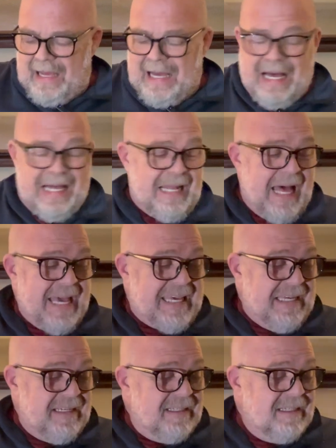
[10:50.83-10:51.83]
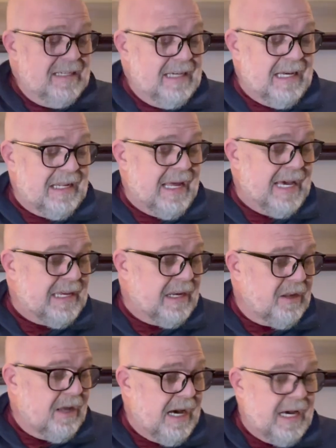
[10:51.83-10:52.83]
I like it. I like it a
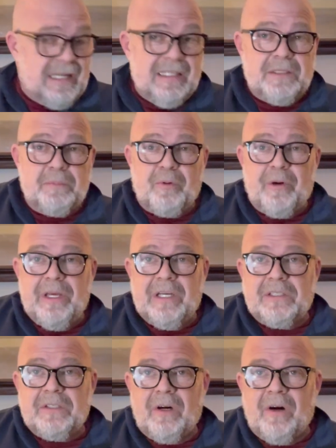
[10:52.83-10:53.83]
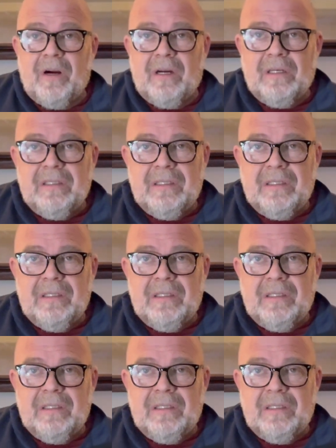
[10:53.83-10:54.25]
lot. It's a pretty guitar.